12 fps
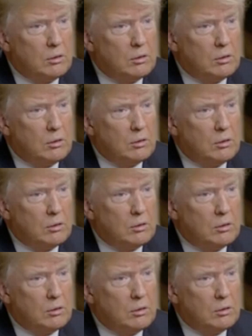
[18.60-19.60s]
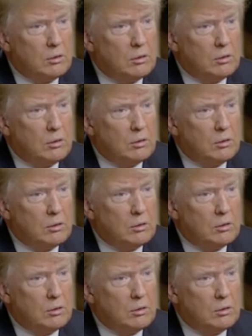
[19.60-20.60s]

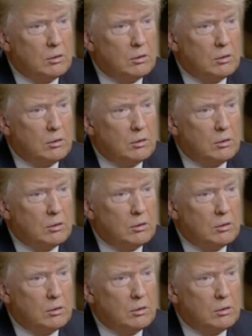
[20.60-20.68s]
Nothing is said.